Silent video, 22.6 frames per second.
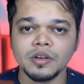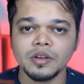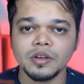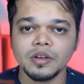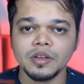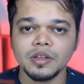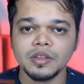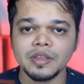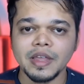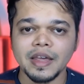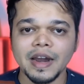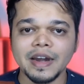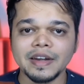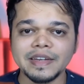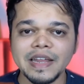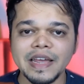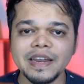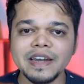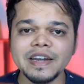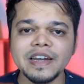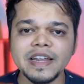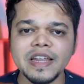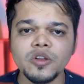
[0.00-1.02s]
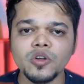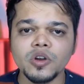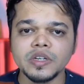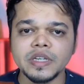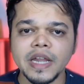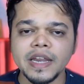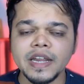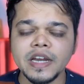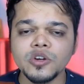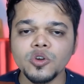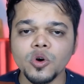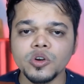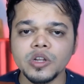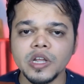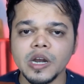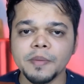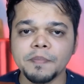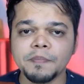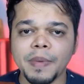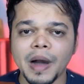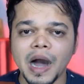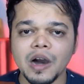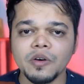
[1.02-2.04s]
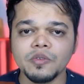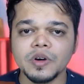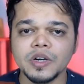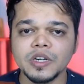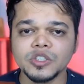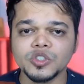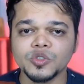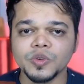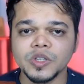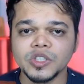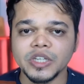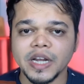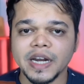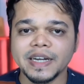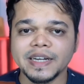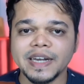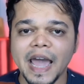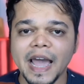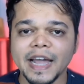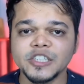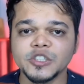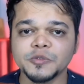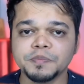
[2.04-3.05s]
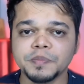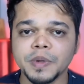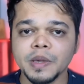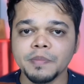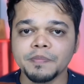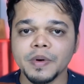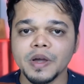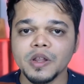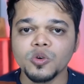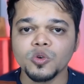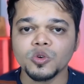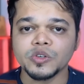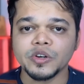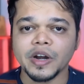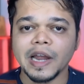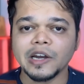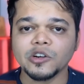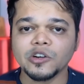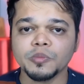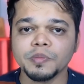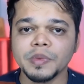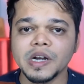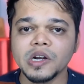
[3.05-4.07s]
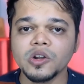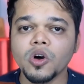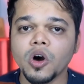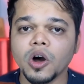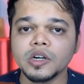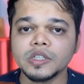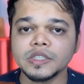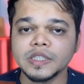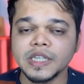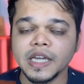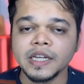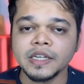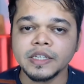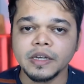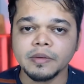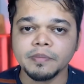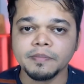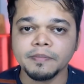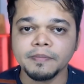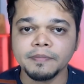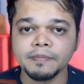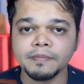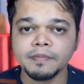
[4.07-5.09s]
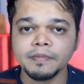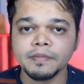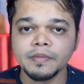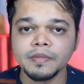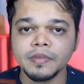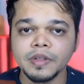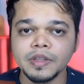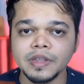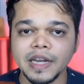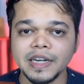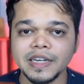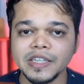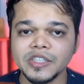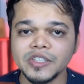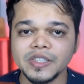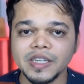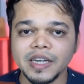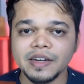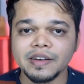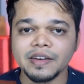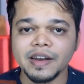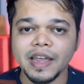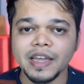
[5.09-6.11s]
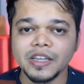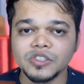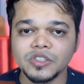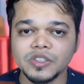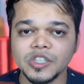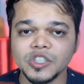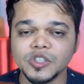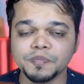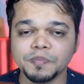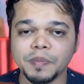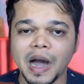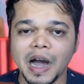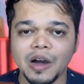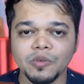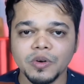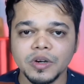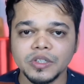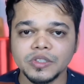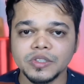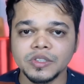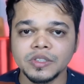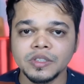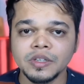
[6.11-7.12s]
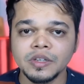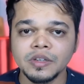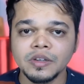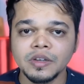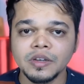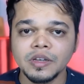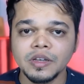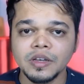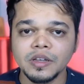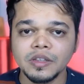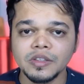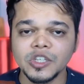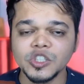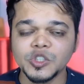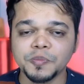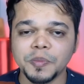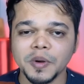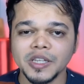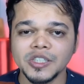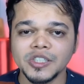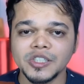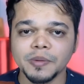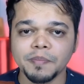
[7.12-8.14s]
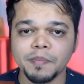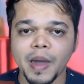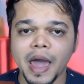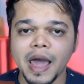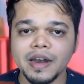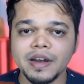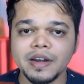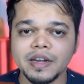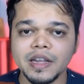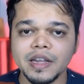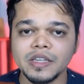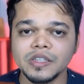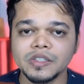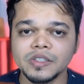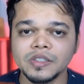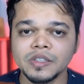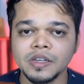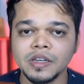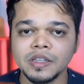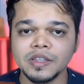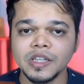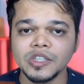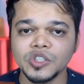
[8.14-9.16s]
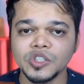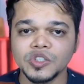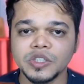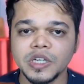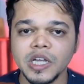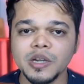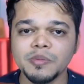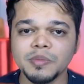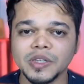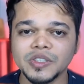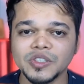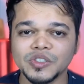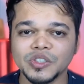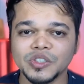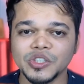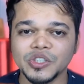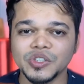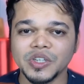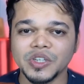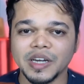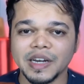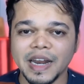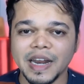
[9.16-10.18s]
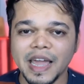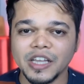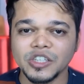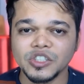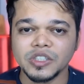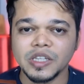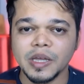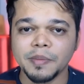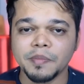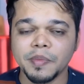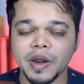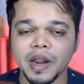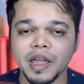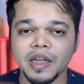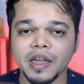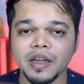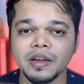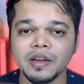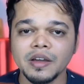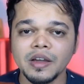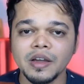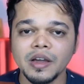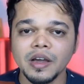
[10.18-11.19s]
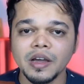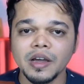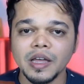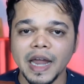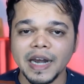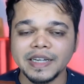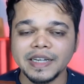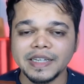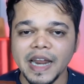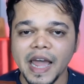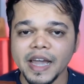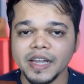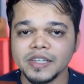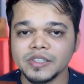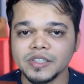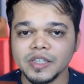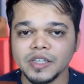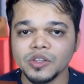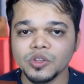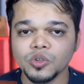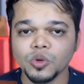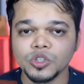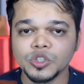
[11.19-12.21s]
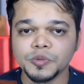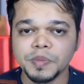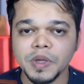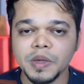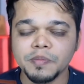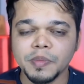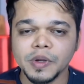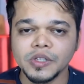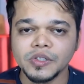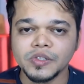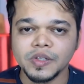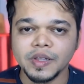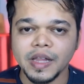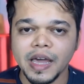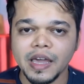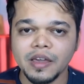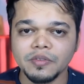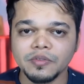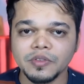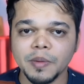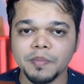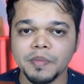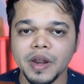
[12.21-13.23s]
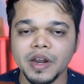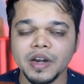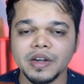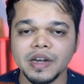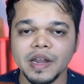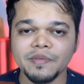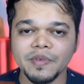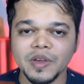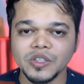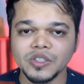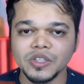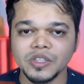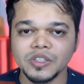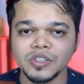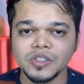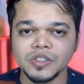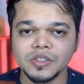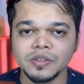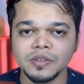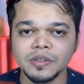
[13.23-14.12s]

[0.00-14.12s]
There are ter- territorial powers which attacks people who try to build God's kingdom. They discourage these powers, these principalities, these demons discourage. They bring attacks in those people's life. They bring divisions.